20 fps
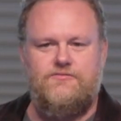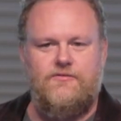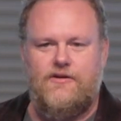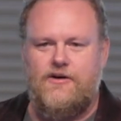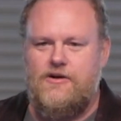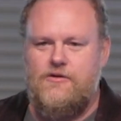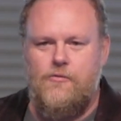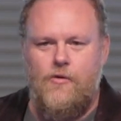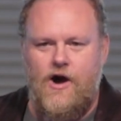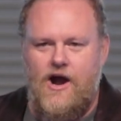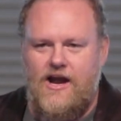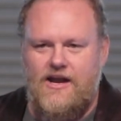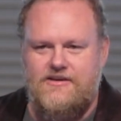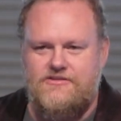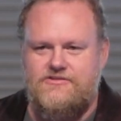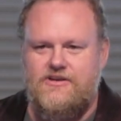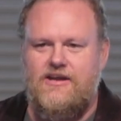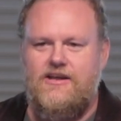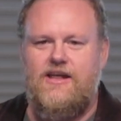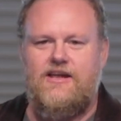very
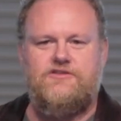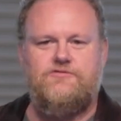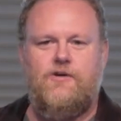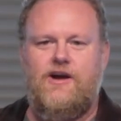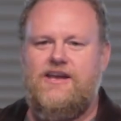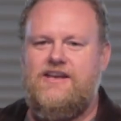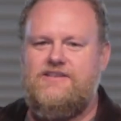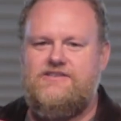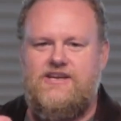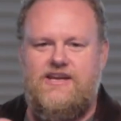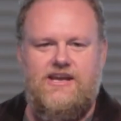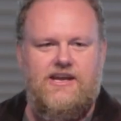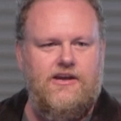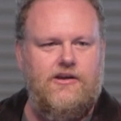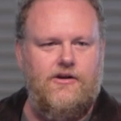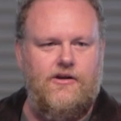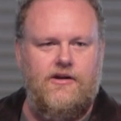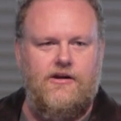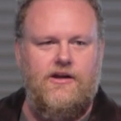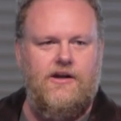wise. That's why he's
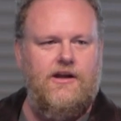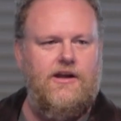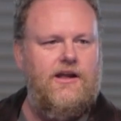eager.